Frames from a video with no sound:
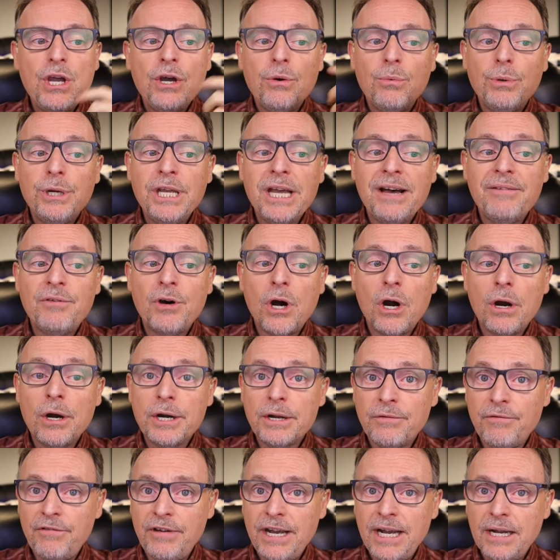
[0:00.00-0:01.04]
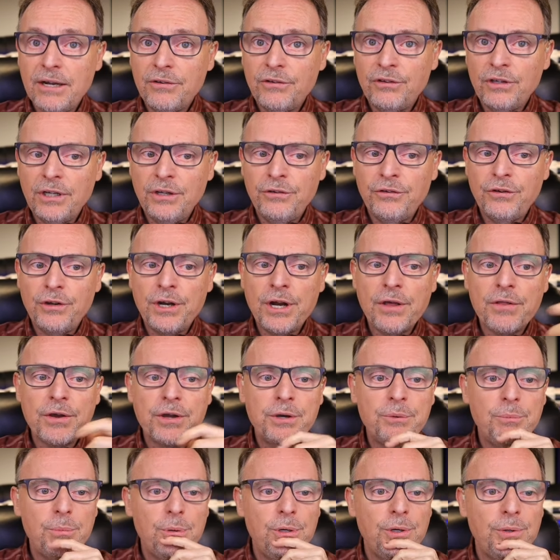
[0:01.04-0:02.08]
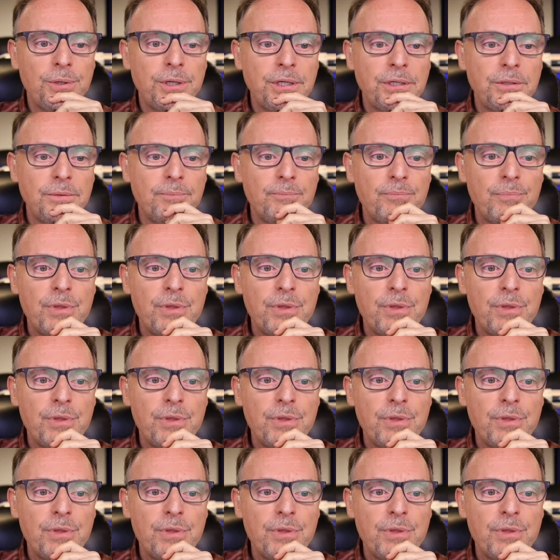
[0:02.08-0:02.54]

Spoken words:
We have artifacts as another component.